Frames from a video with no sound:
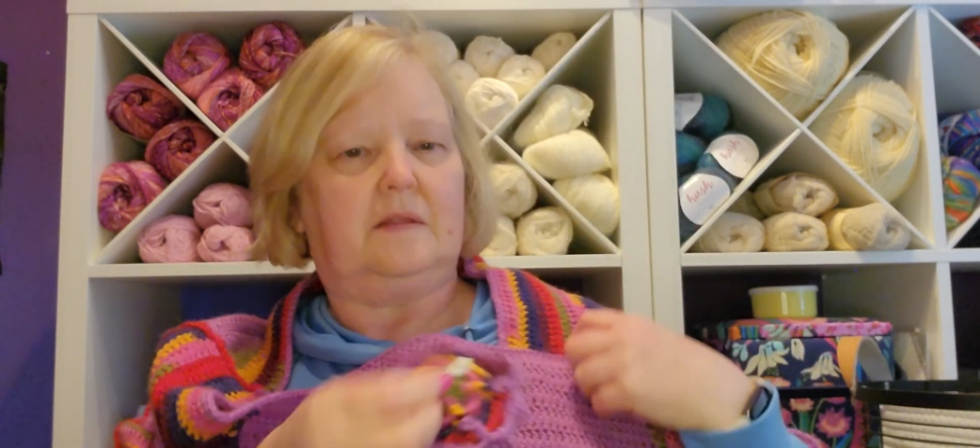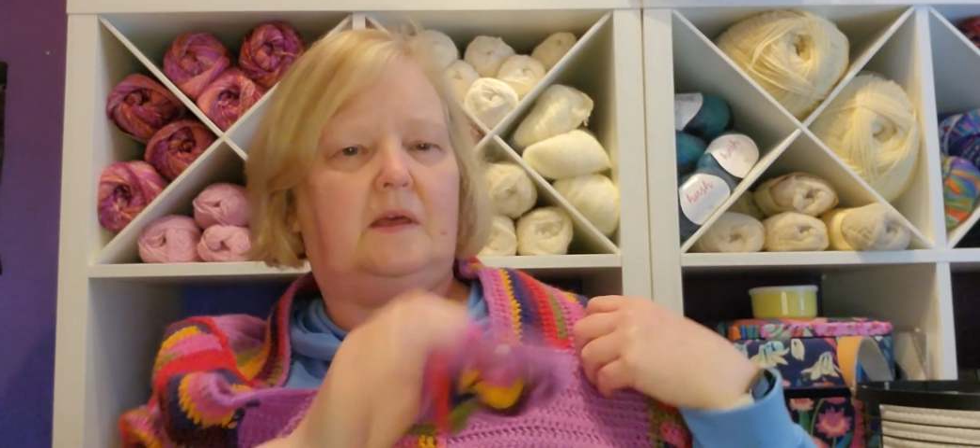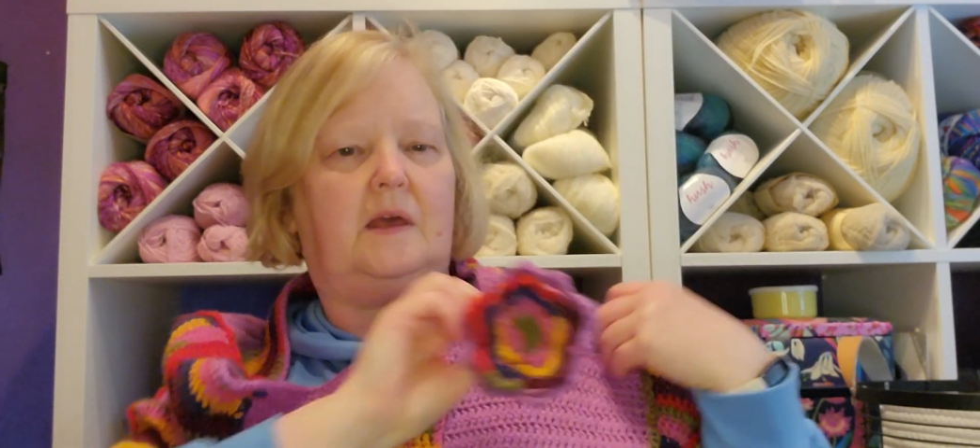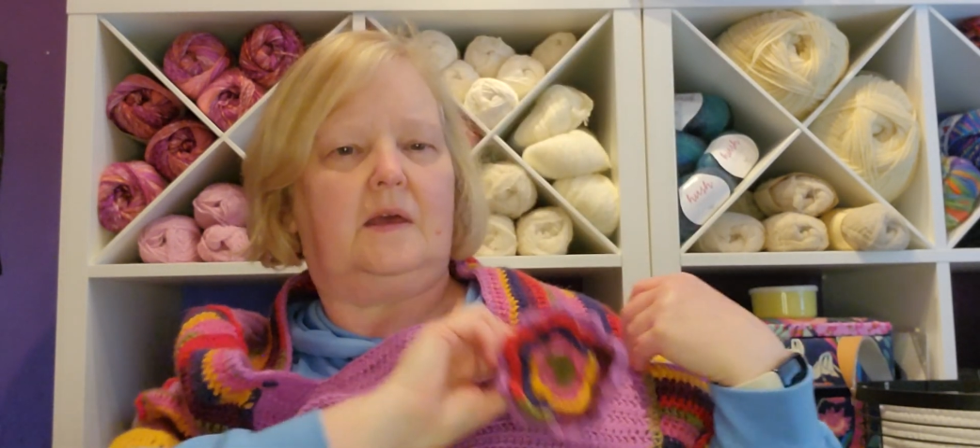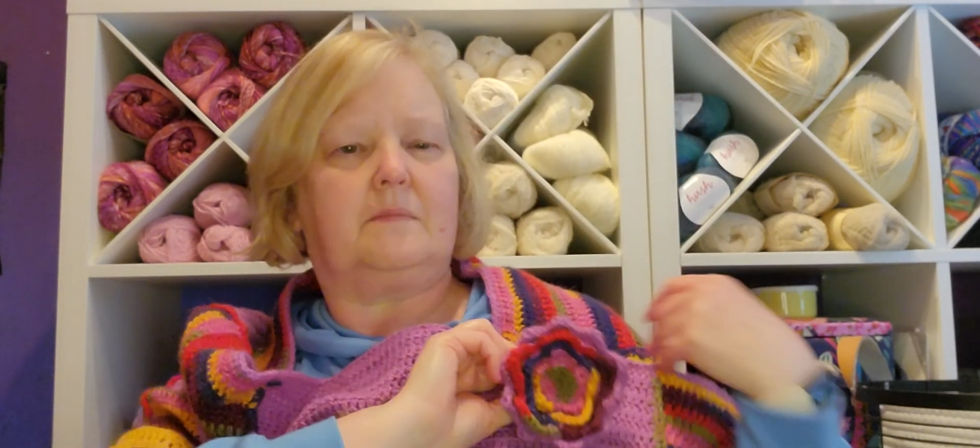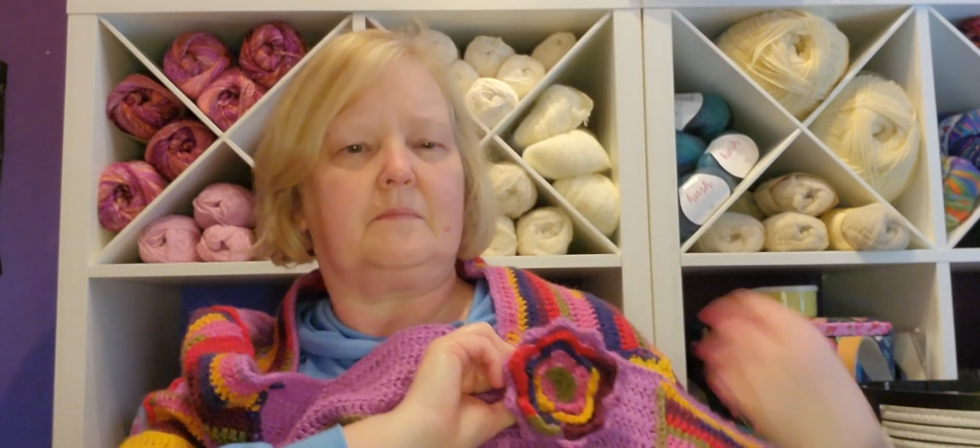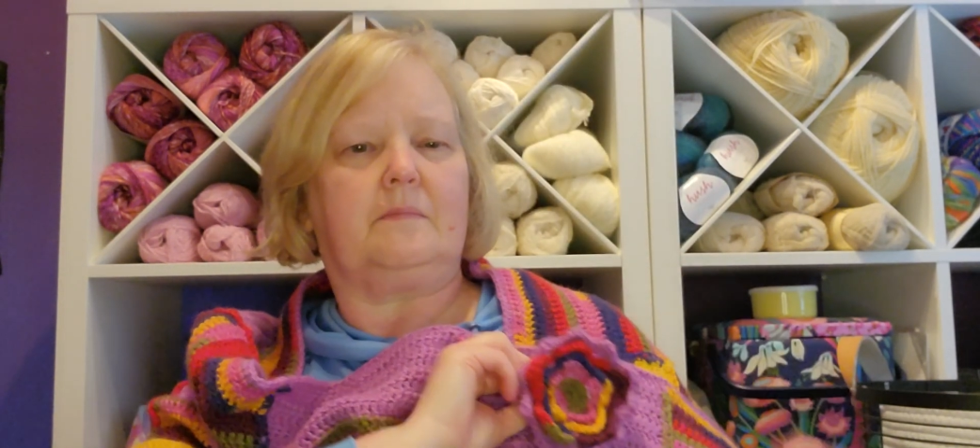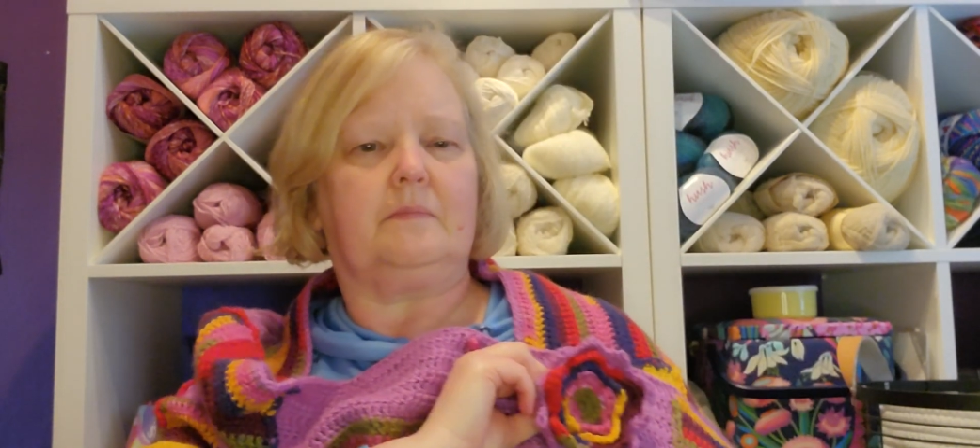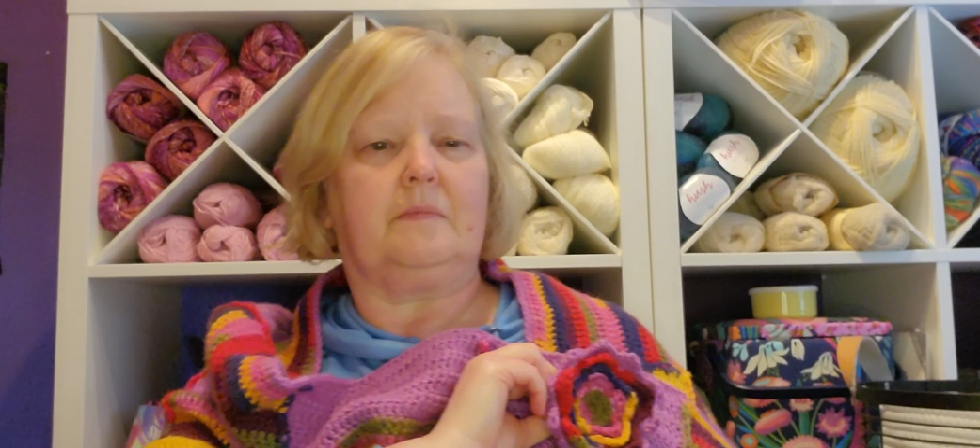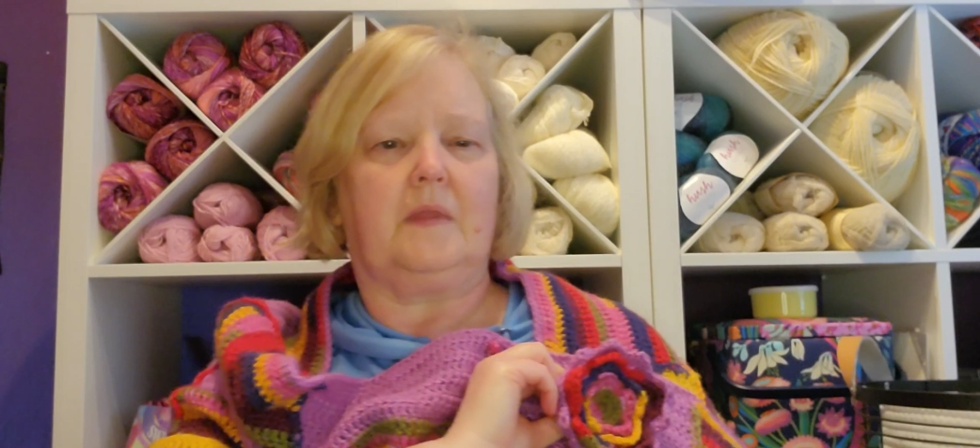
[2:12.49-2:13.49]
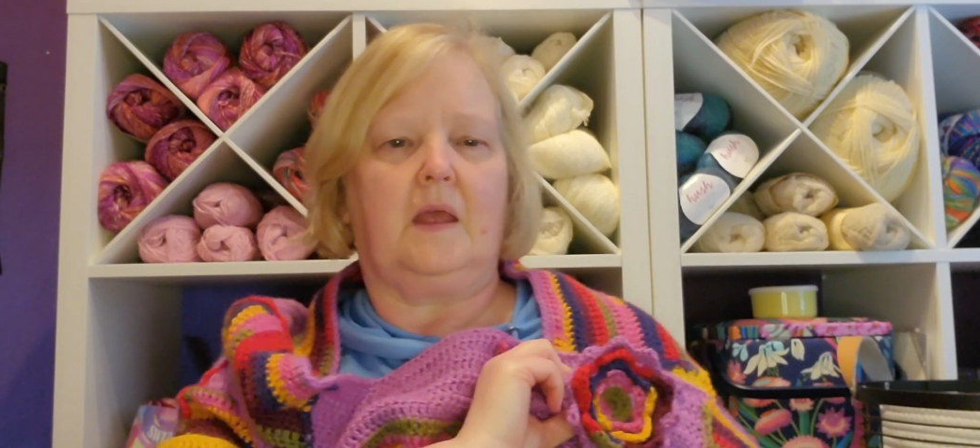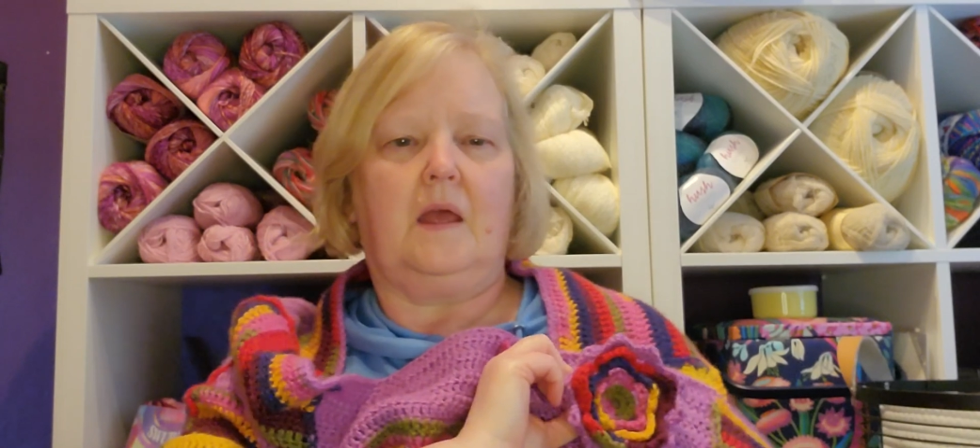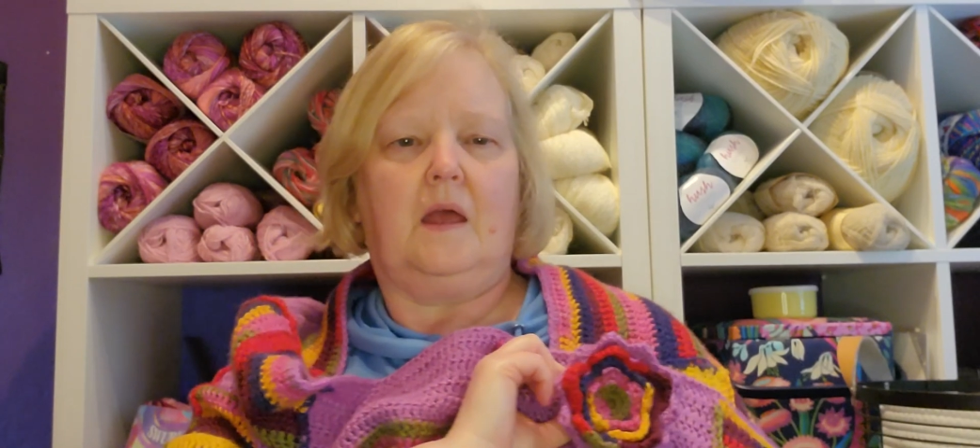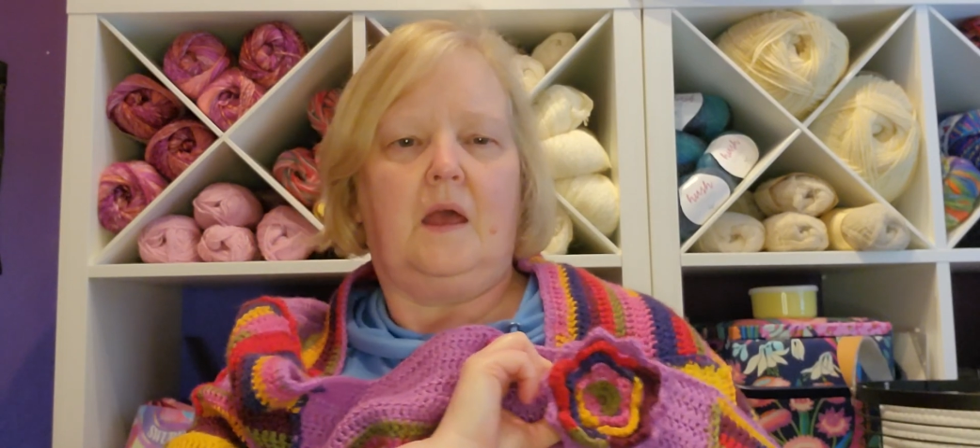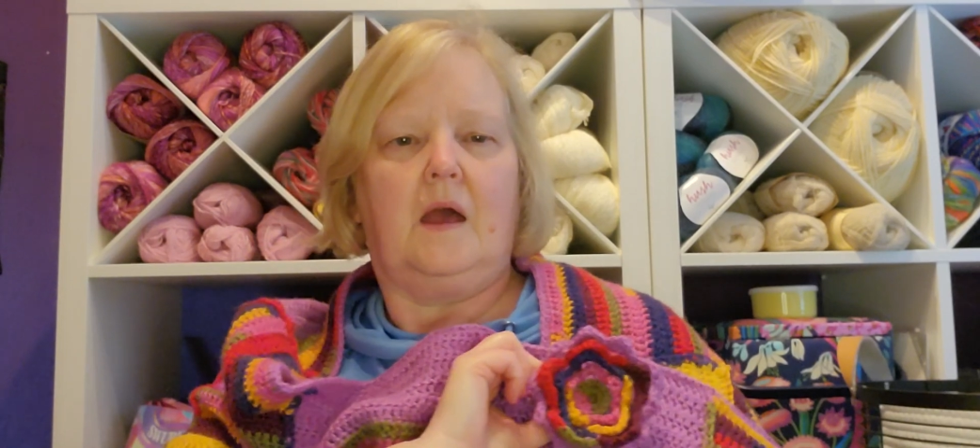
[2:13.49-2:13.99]
there
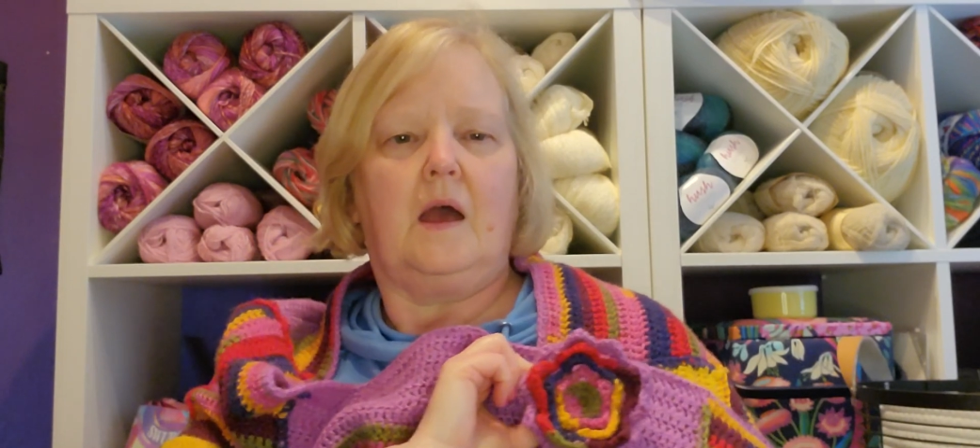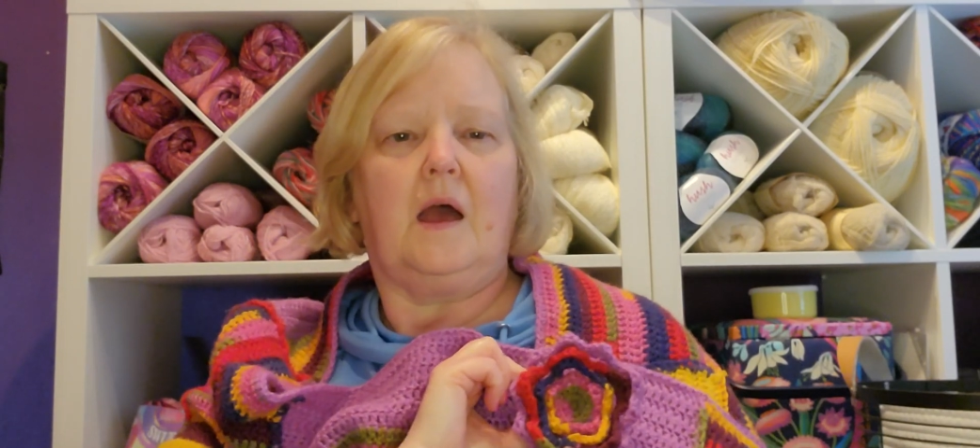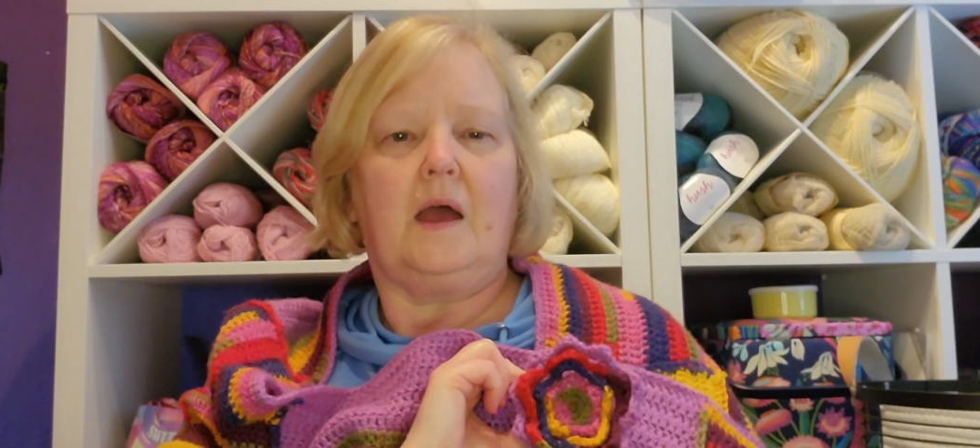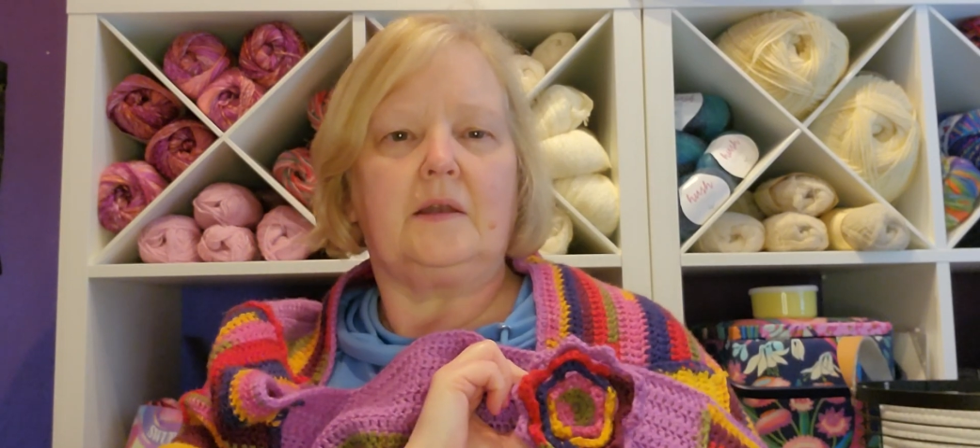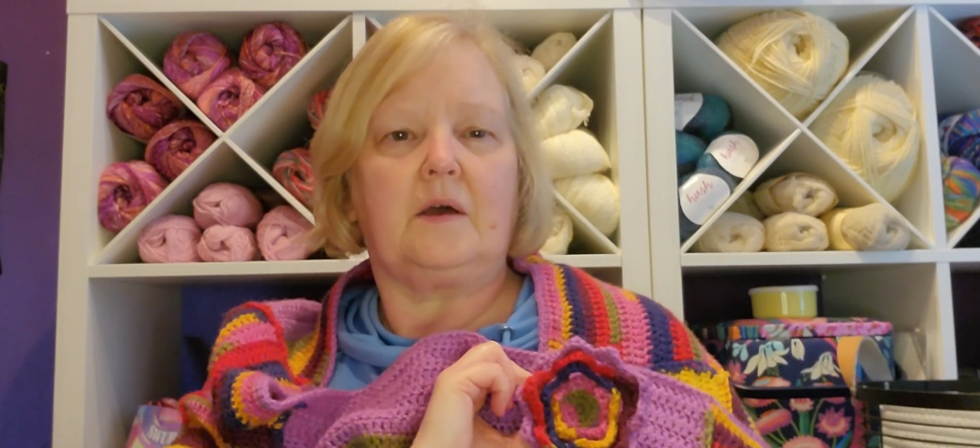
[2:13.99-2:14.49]
and